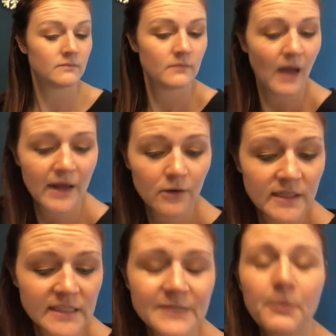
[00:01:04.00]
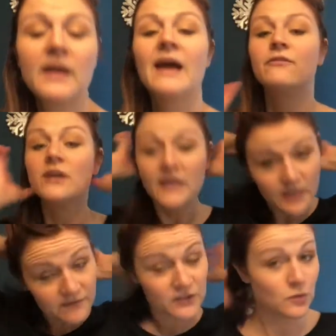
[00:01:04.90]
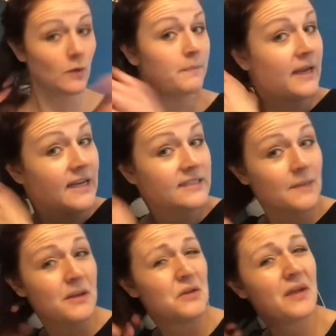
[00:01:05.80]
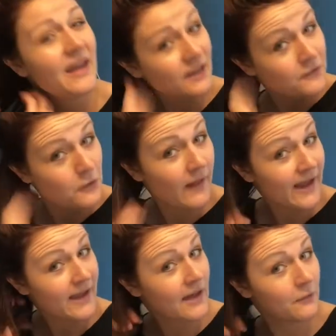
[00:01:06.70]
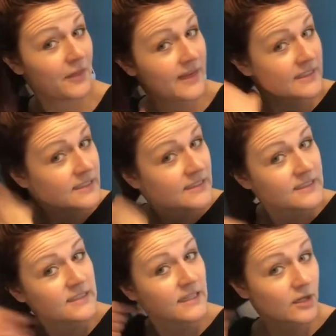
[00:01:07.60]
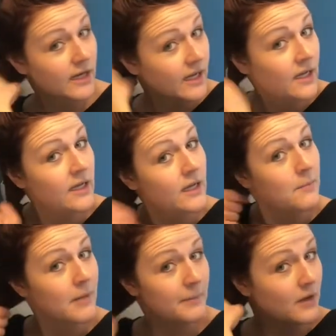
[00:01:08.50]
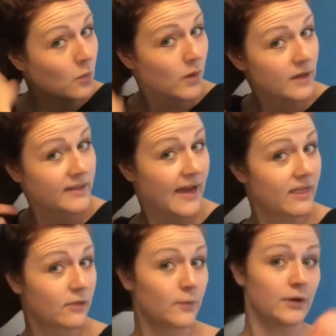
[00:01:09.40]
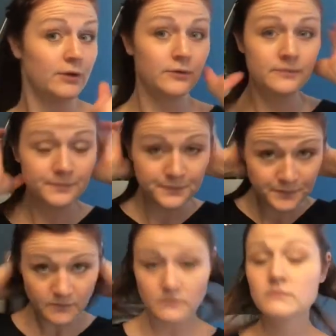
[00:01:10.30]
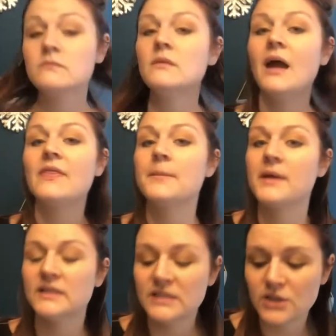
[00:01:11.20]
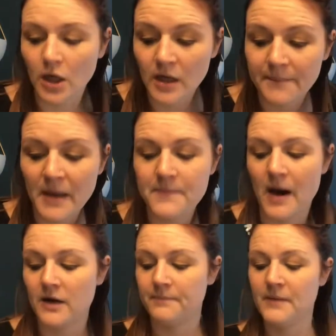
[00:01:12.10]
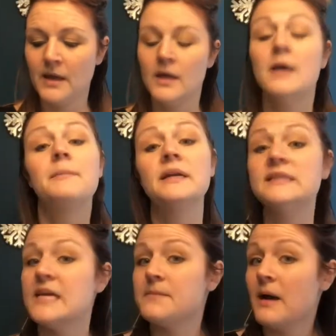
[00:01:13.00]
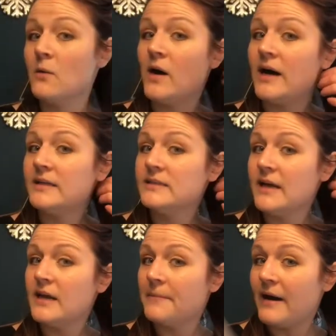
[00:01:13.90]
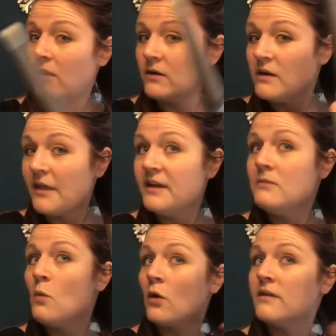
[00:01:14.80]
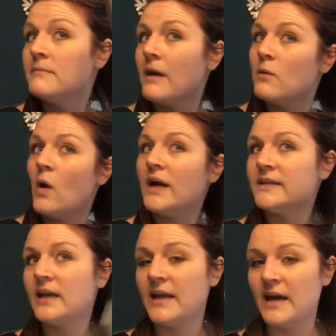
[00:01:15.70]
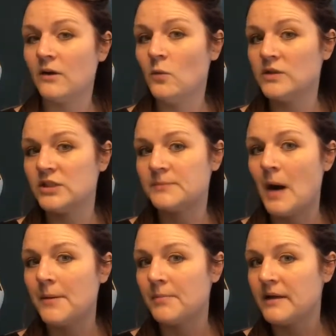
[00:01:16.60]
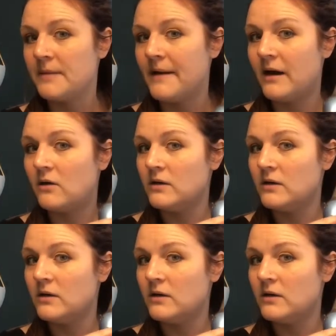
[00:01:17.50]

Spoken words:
I don't need to spray every individual piece. I mean, you can if you like. I don't think it's necessary, but I'm going to work that through. And then I'm going to start on my bottom. I'm going to take my wand and about nothing more than my wand can handle, which is probably about